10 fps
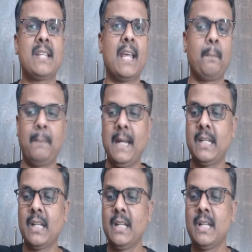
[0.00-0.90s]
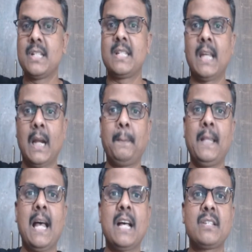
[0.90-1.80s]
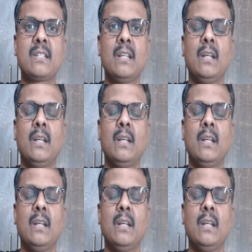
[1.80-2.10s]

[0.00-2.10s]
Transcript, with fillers: I repeat, Janapadas,